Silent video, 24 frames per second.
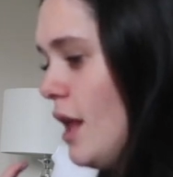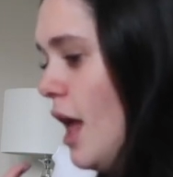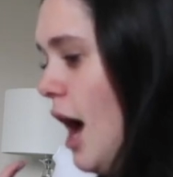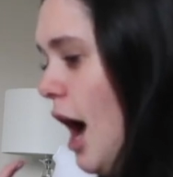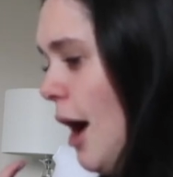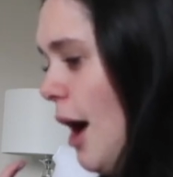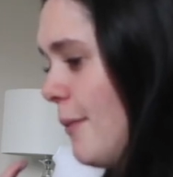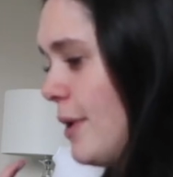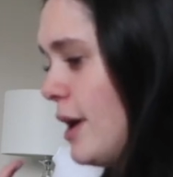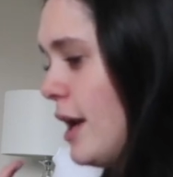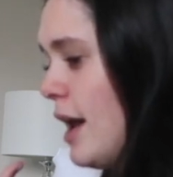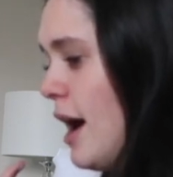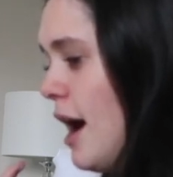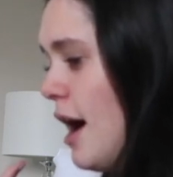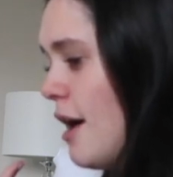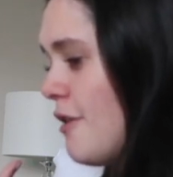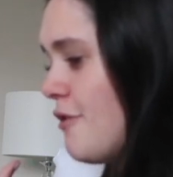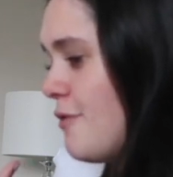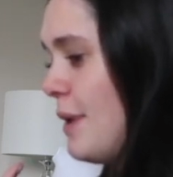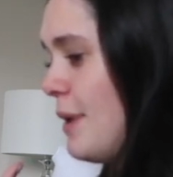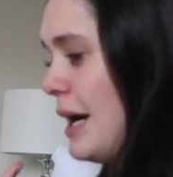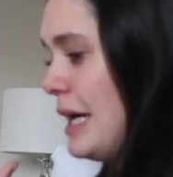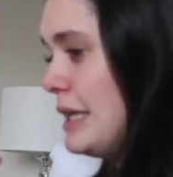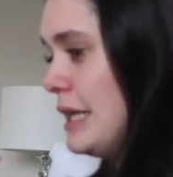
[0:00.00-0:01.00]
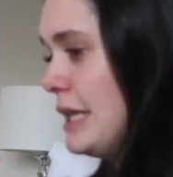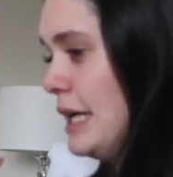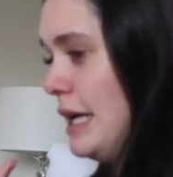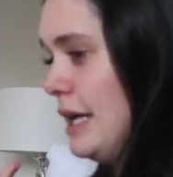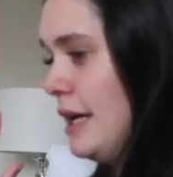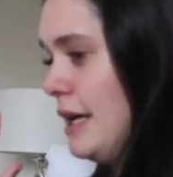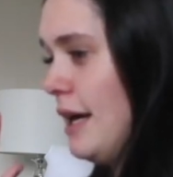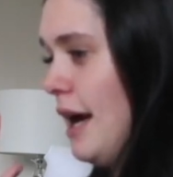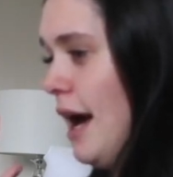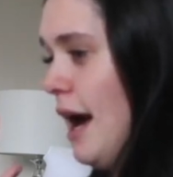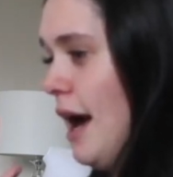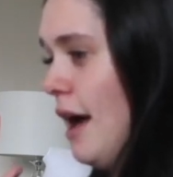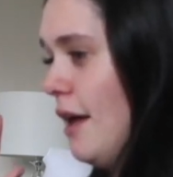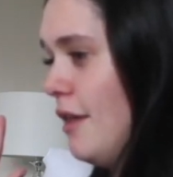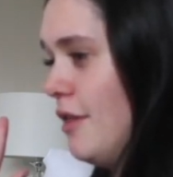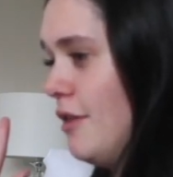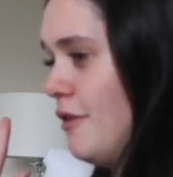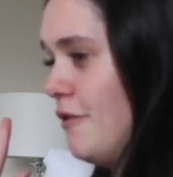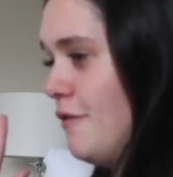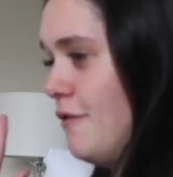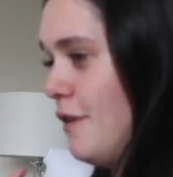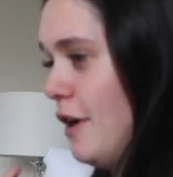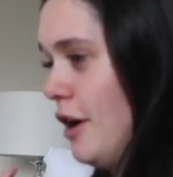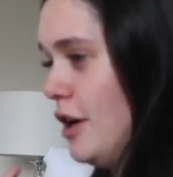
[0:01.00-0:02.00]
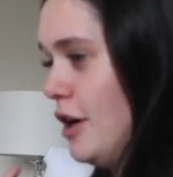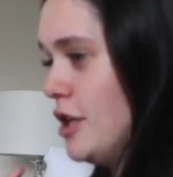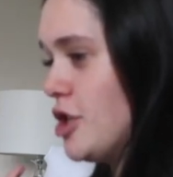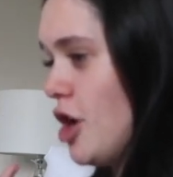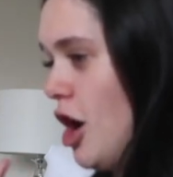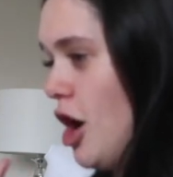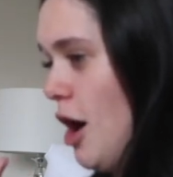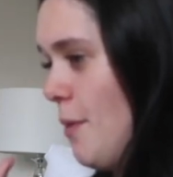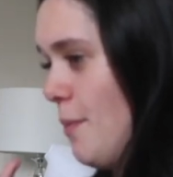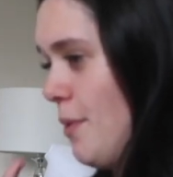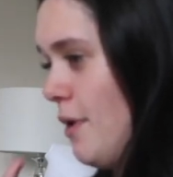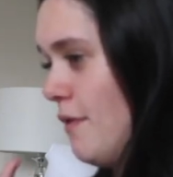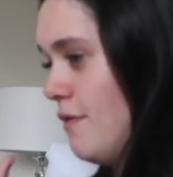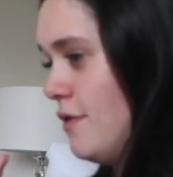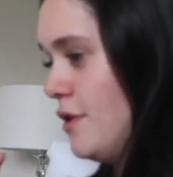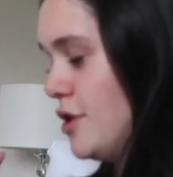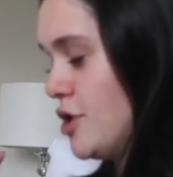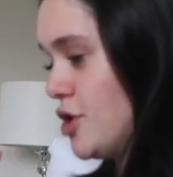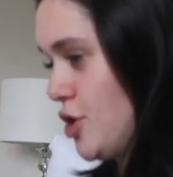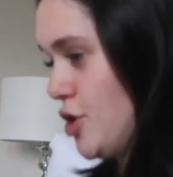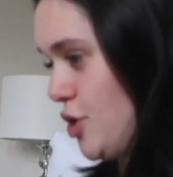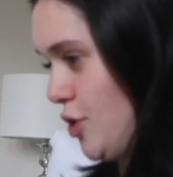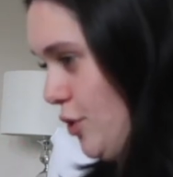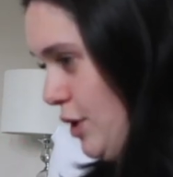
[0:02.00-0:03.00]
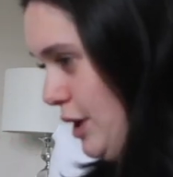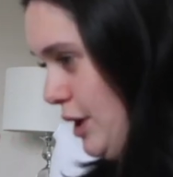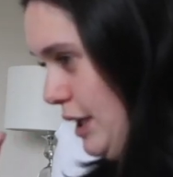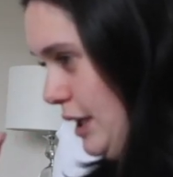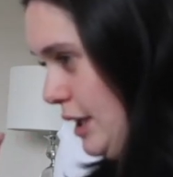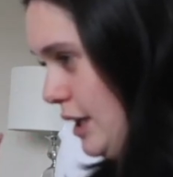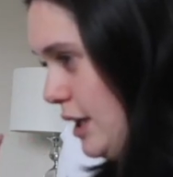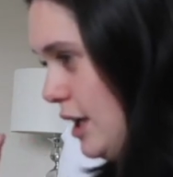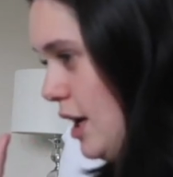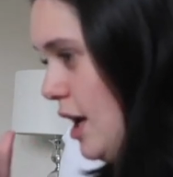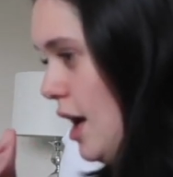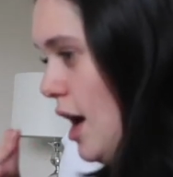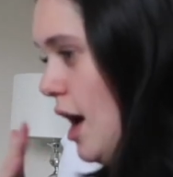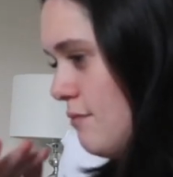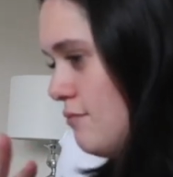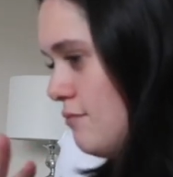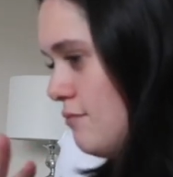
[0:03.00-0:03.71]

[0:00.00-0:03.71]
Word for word: I'm gonna have my link at the very top of the screen.